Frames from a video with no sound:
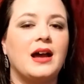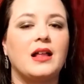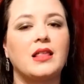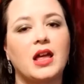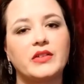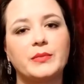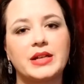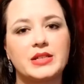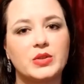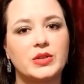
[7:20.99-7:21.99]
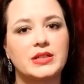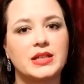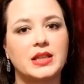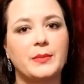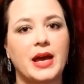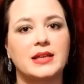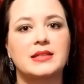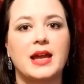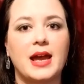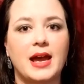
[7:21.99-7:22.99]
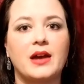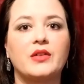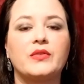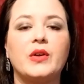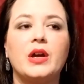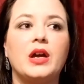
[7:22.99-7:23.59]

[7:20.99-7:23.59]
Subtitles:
a lot of my students in the past have